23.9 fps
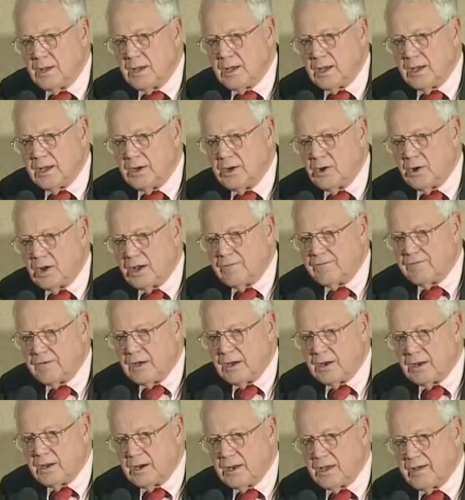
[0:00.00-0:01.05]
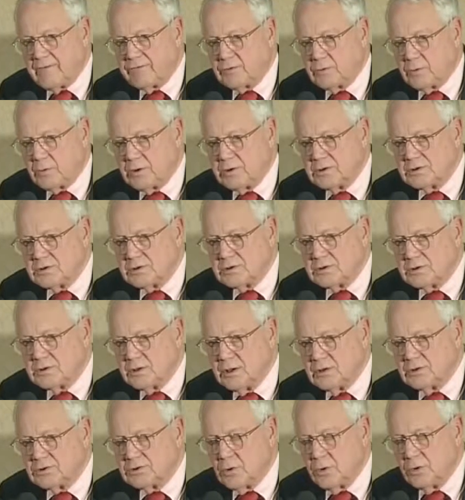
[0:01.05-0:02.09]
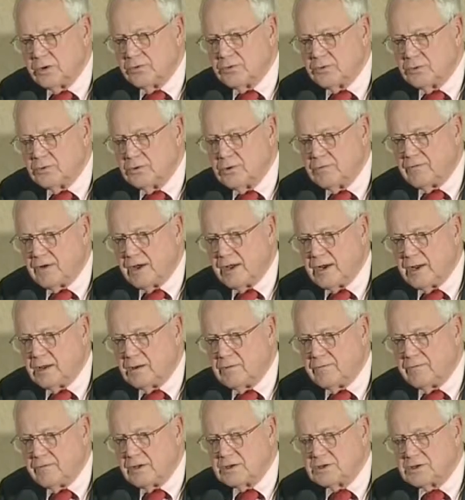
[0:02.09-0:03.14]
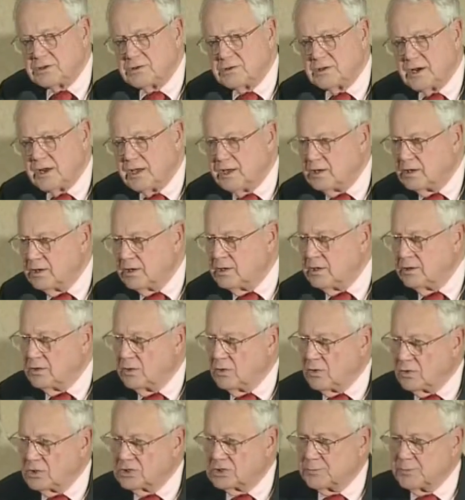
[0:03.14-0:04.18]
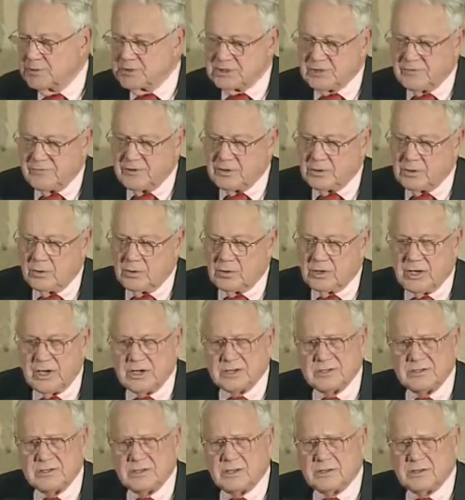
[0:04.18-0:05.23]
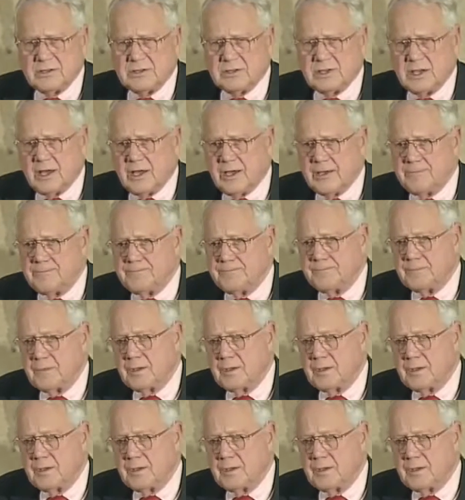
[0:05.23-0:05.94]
I, know, I found out afterwards, and it's only through divine intervention that I didn't go to specific locations at the time.